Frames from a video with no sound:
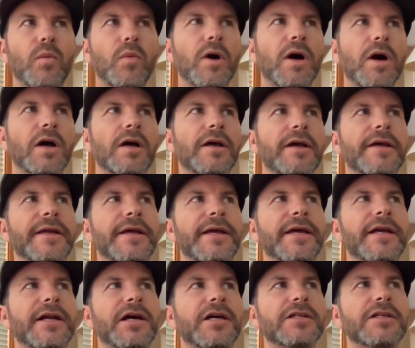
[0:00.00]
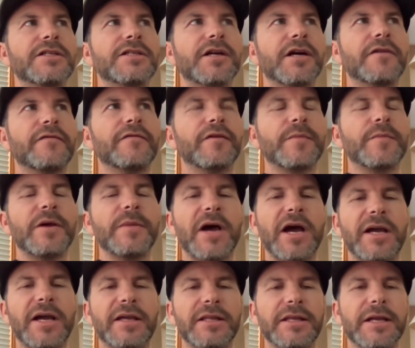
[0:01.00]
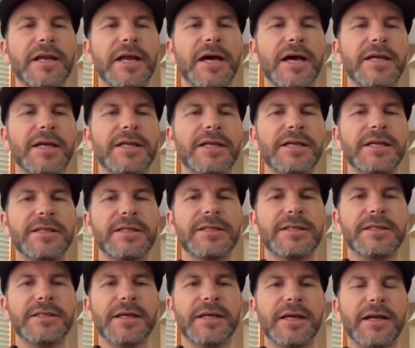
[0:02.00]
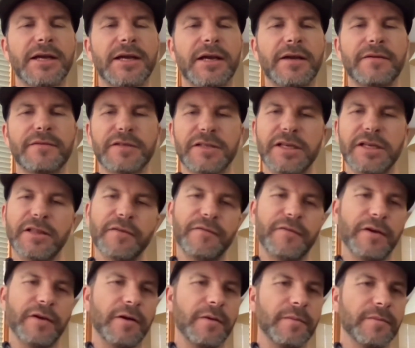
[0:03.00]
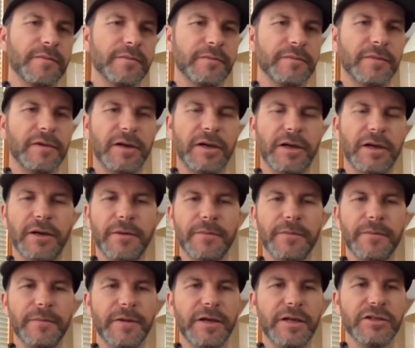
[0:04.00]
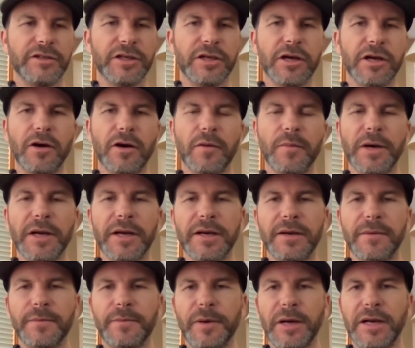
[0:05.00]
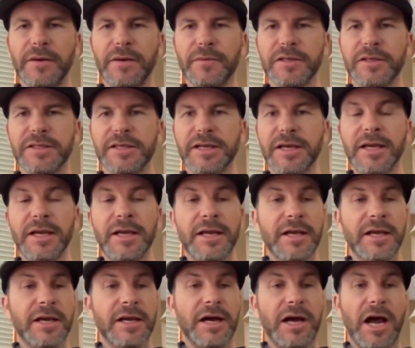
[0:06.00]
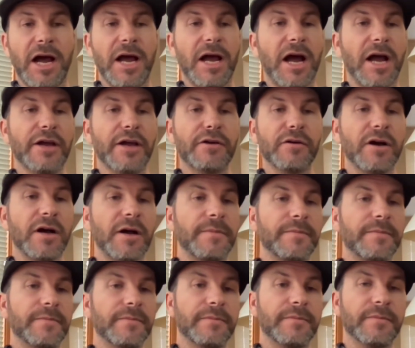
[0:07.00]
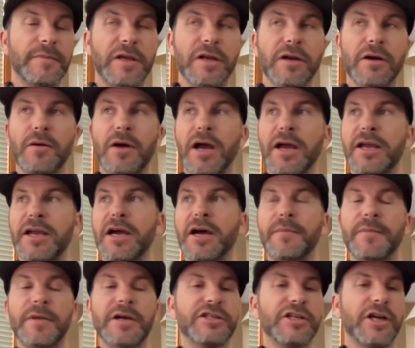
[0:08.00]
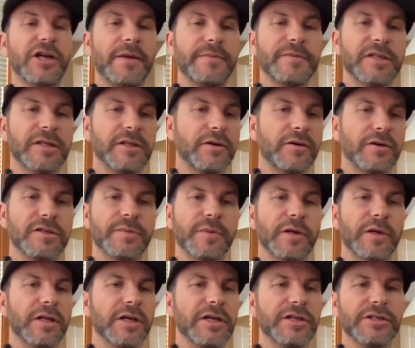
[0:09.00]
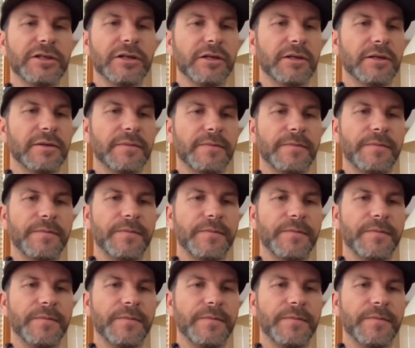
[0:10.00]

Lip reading: Well, it all started for me back in the 90s, and it was in the film, as you know, but it was, I grew up, I cut my chops on the Horseman Glacier